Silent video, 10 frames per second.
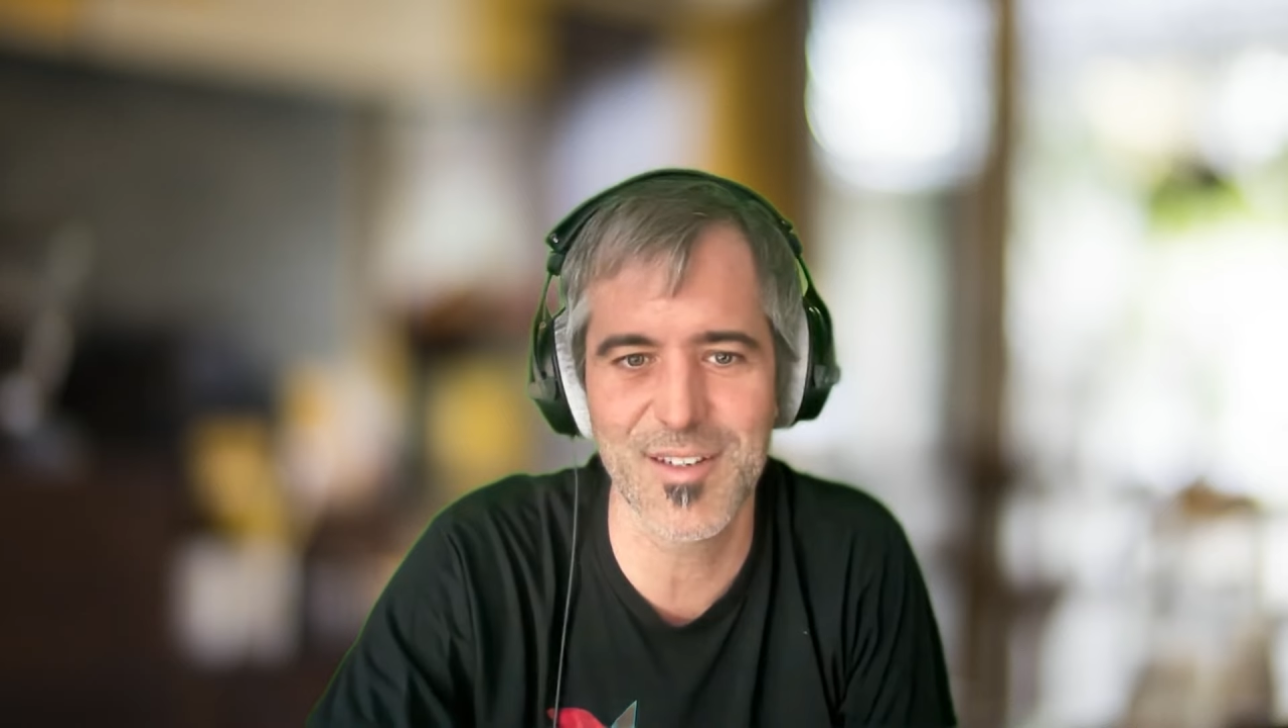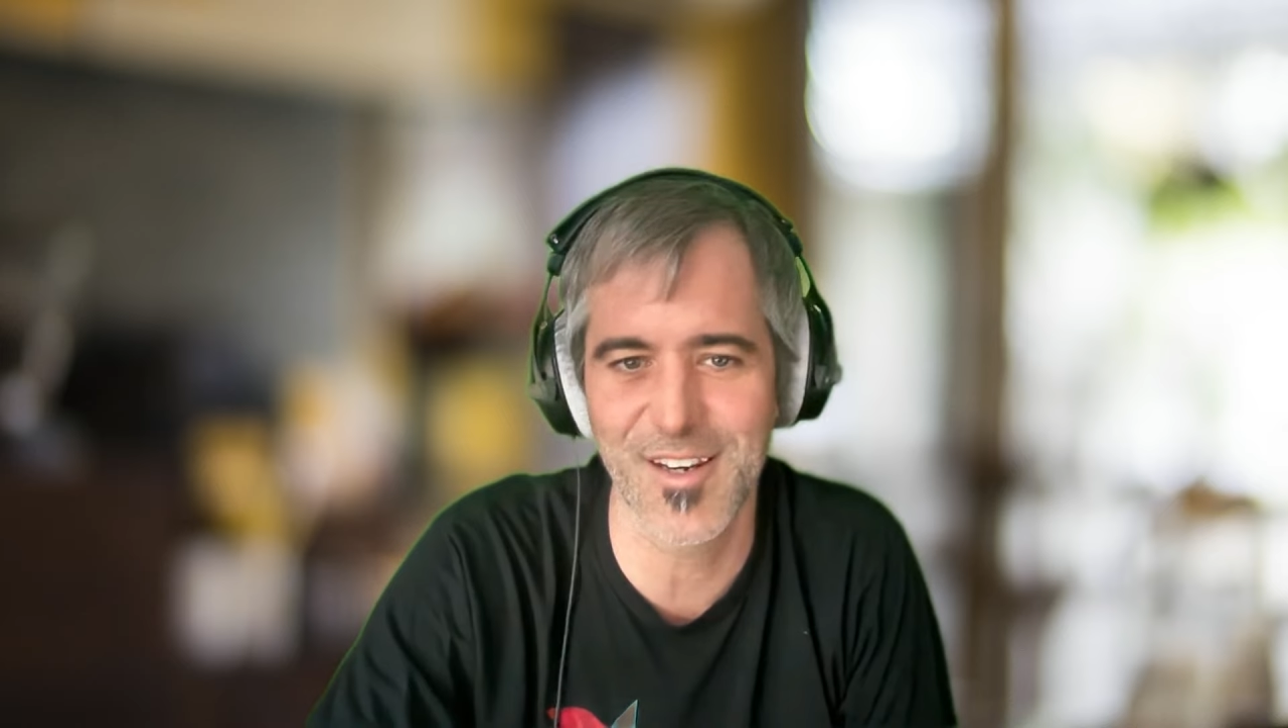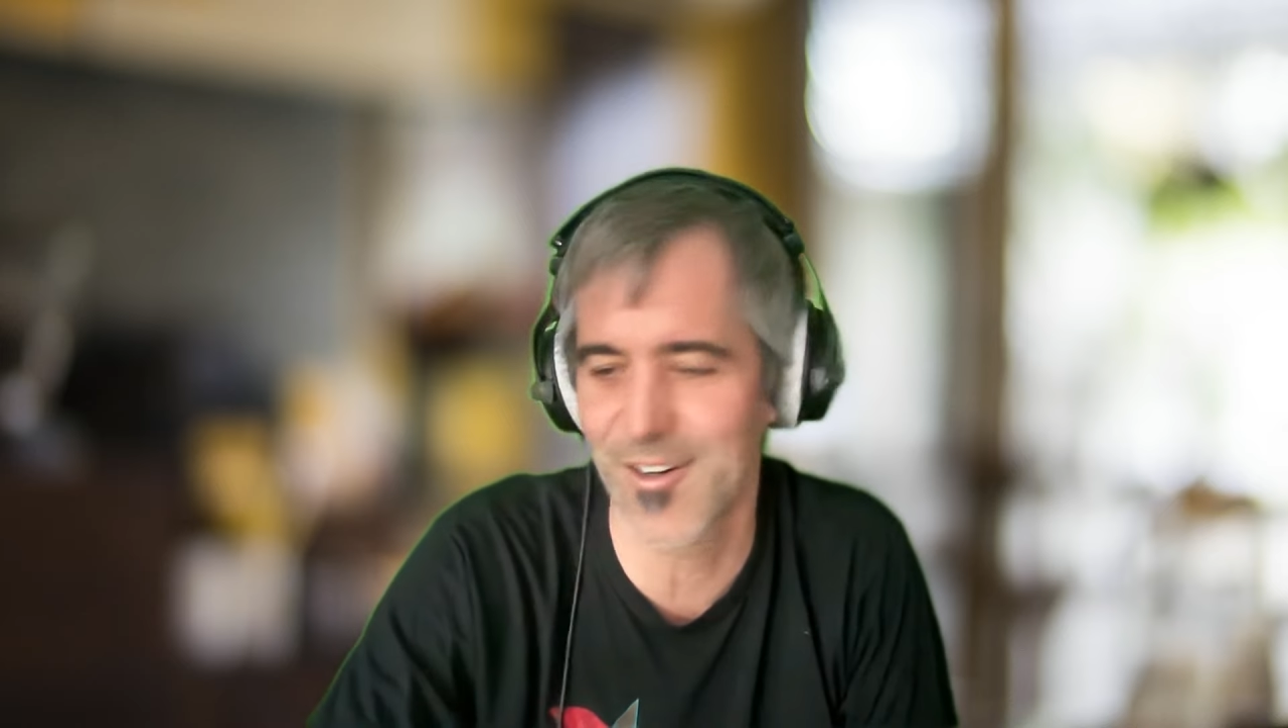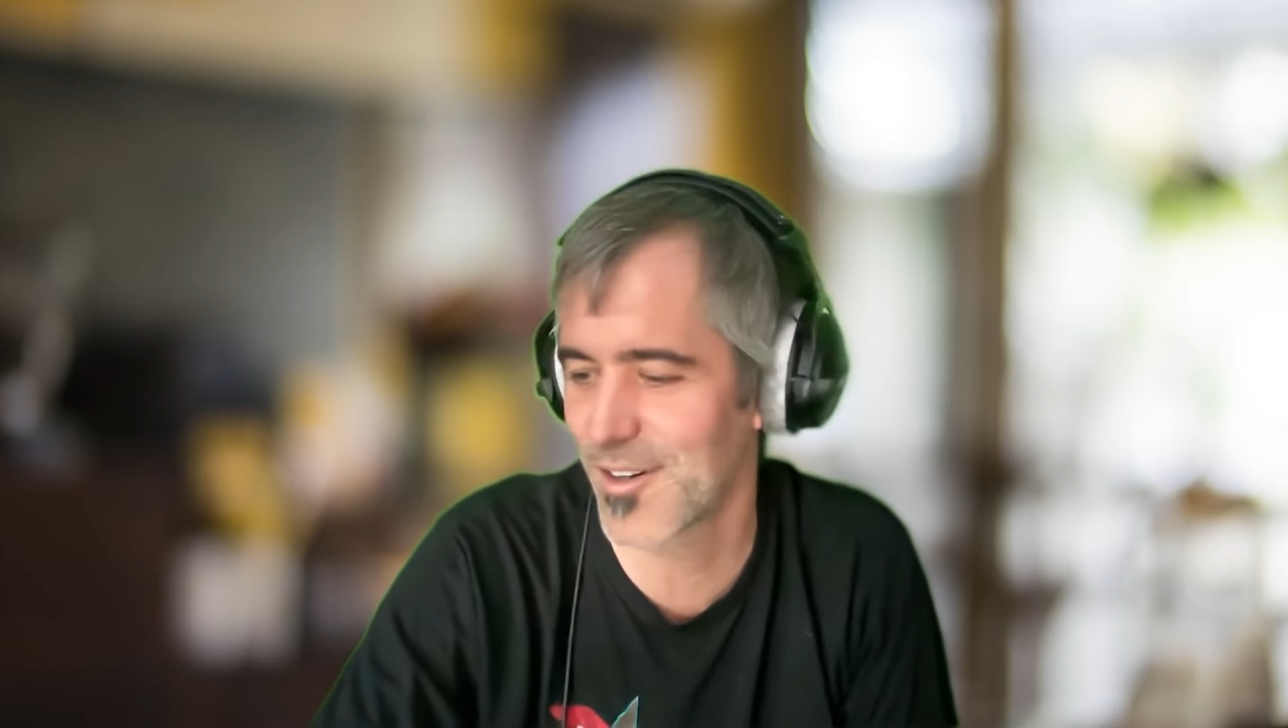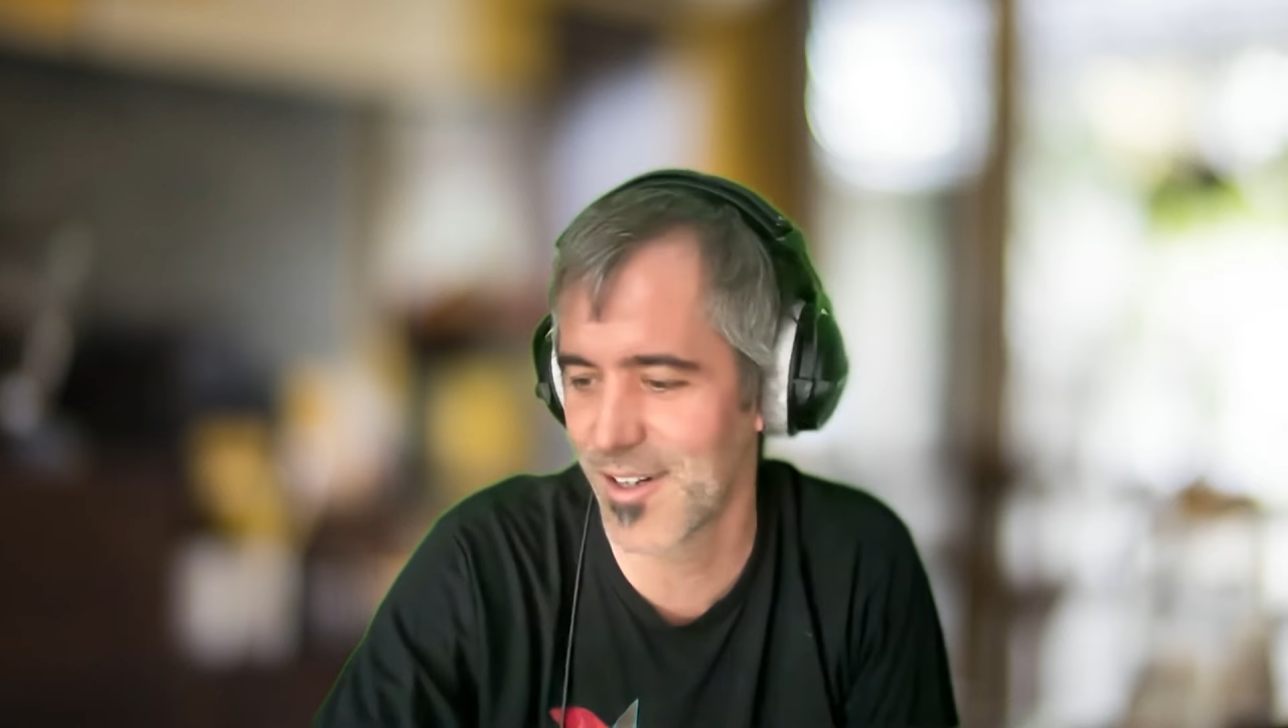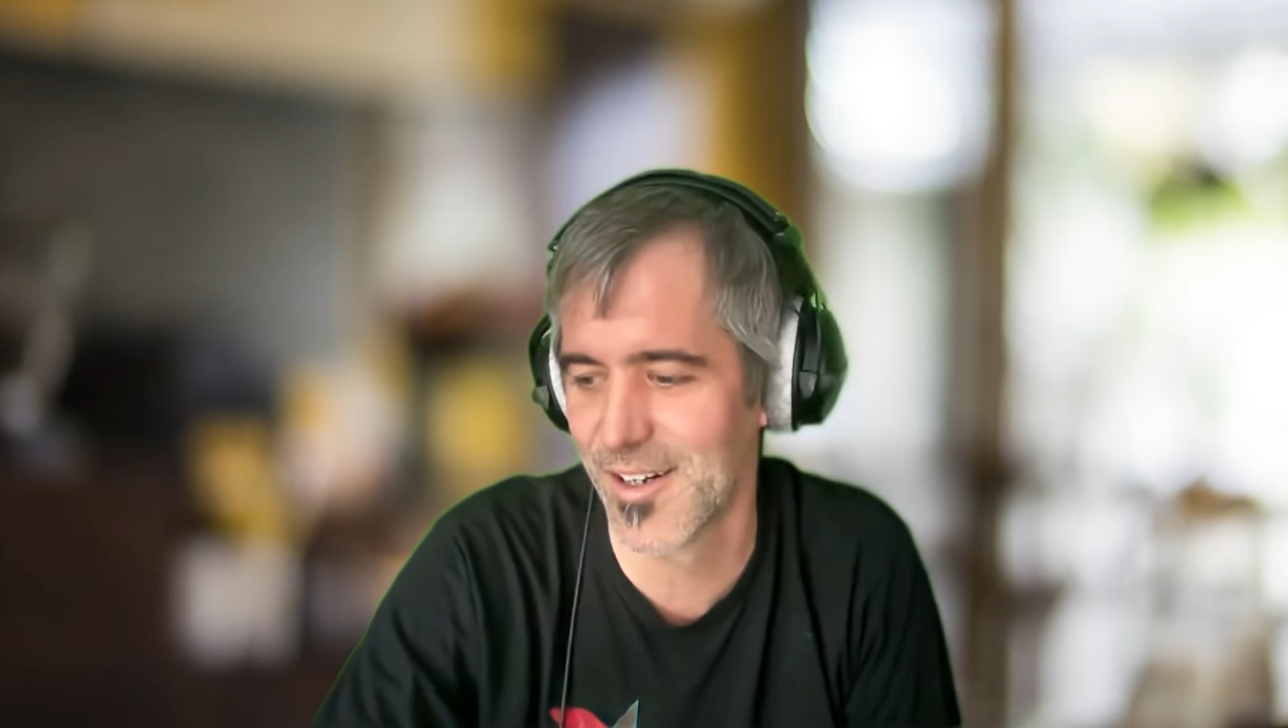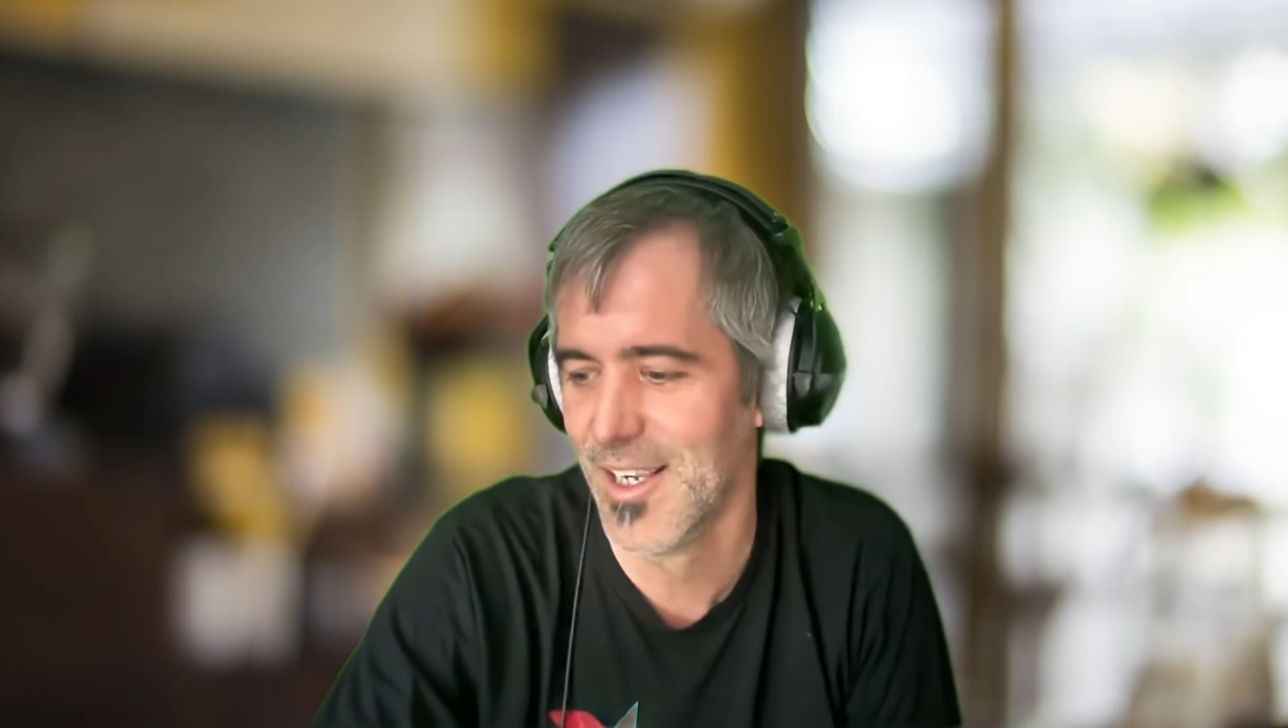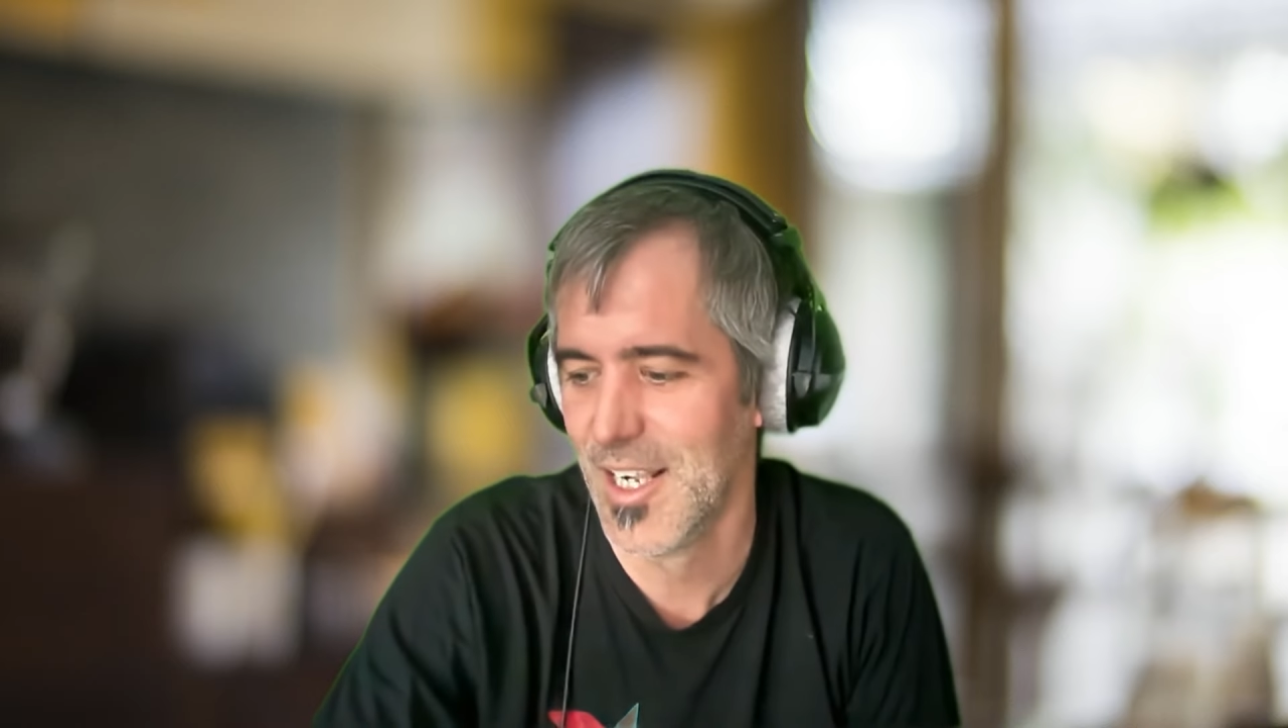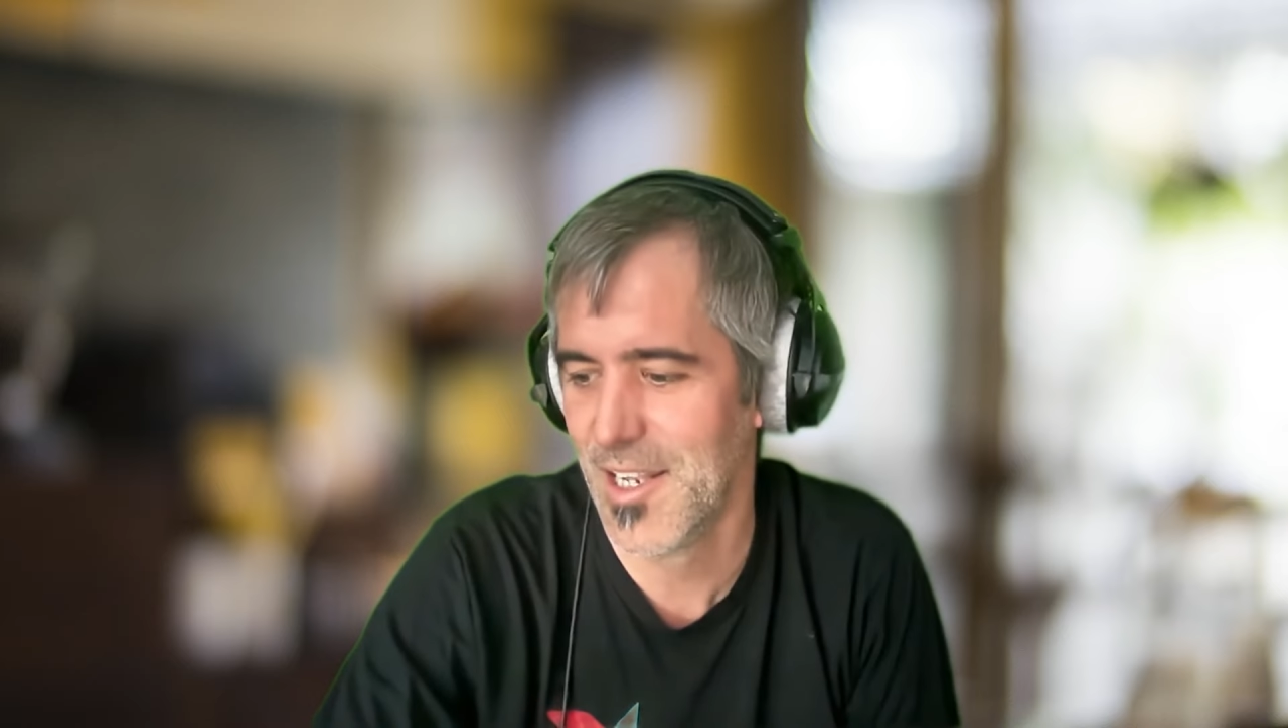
you know or